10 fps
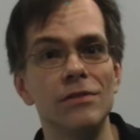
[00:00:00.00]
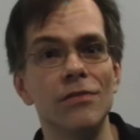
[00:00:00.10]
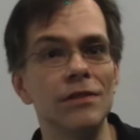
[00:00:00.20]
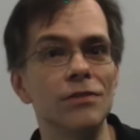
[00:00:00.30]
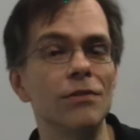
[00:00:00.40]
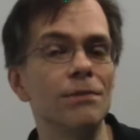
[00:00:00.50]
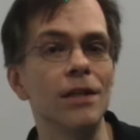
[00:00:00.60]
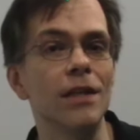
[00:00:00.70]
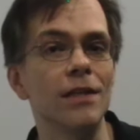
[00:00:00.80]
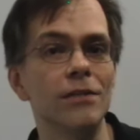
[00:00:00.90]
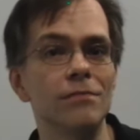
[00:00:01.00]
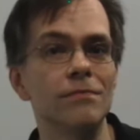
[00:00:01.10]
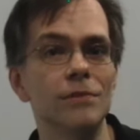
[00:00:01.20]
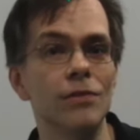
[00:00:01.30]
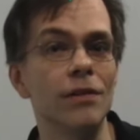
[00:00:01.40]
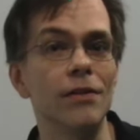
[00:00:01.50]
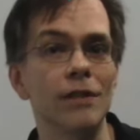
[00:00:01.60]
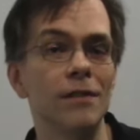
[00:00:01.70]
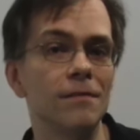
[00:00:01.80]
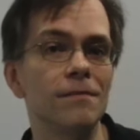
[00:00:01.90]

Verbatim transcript: don't enjoy playing or hearing